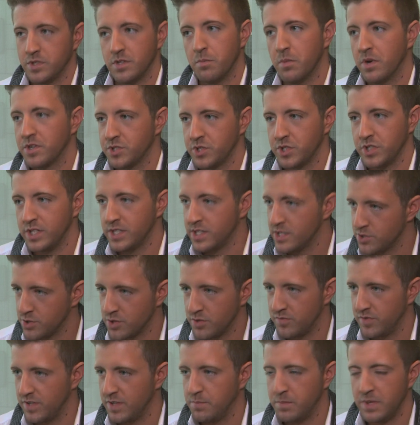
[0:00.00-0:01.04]
with the muscular
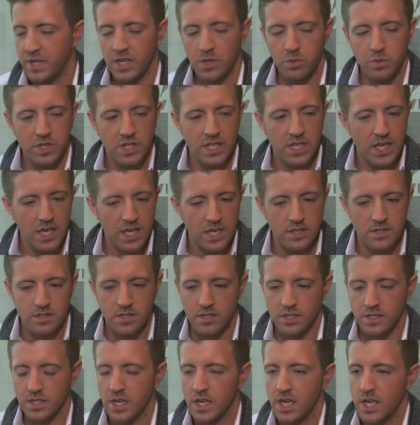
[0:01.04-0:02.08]
dystrophy, being with kids,
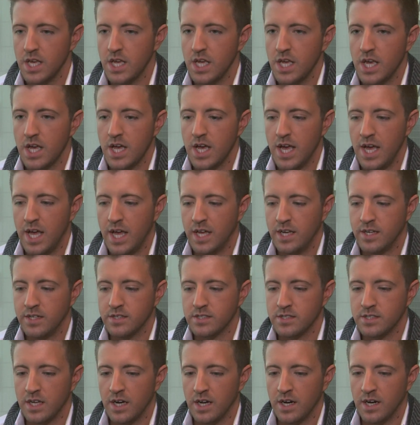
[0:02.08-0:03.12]
and
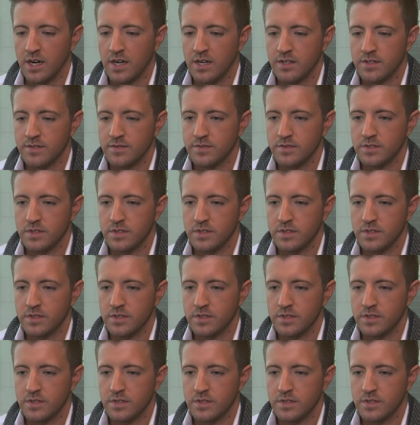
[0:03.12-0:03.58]
and uh,